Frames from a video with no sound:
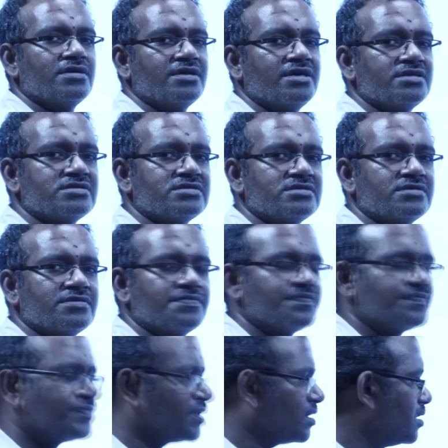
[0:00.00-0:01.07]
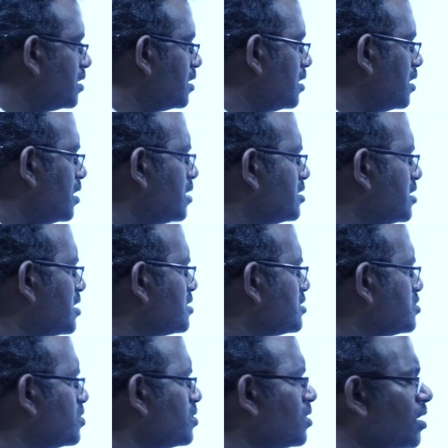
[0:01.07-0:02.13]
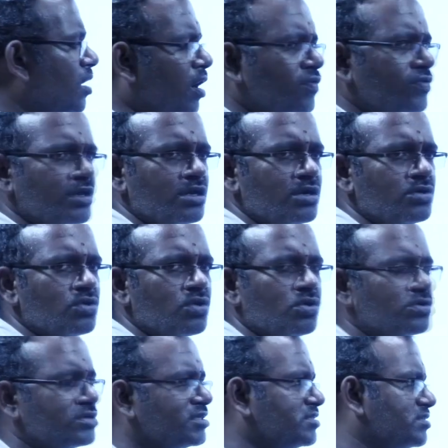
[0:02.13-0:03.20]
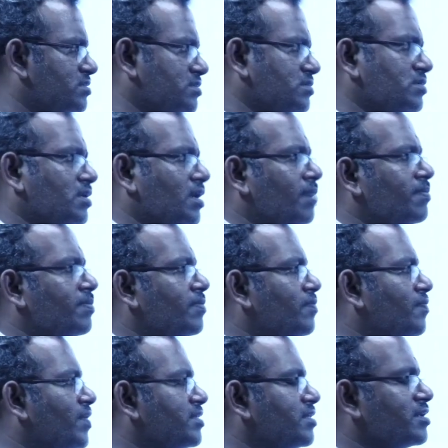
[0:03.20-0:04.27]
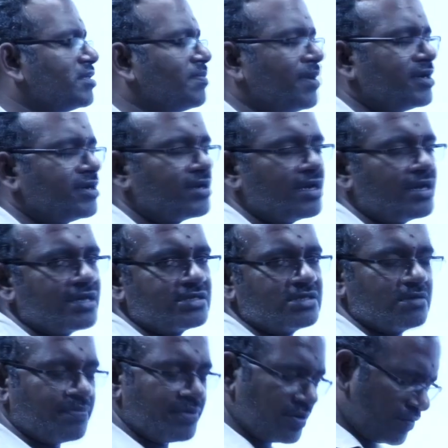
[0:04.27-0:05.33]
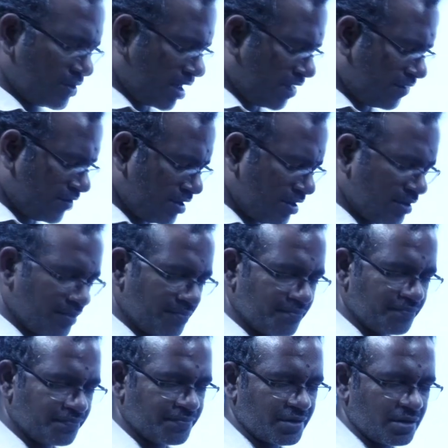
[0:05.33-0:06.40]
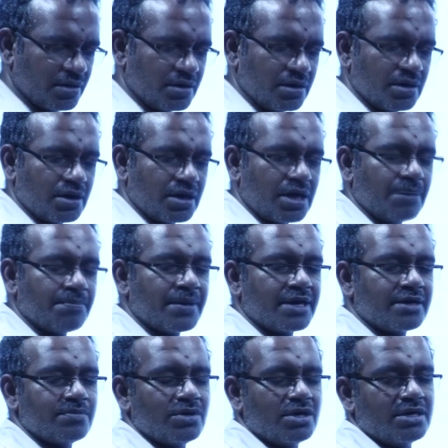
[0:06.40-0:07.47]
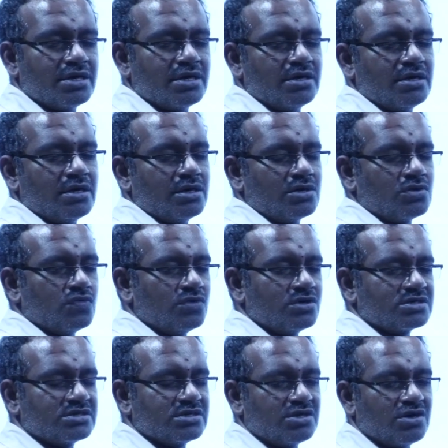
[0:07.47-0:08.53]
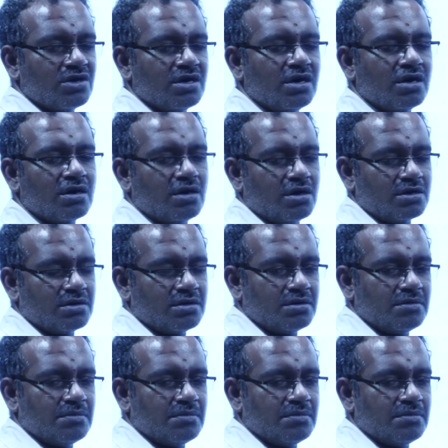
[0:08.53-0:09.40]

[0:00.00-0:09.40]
Yes. But so how will you know this whether the particular excipient will having compatibility towards the drug or not?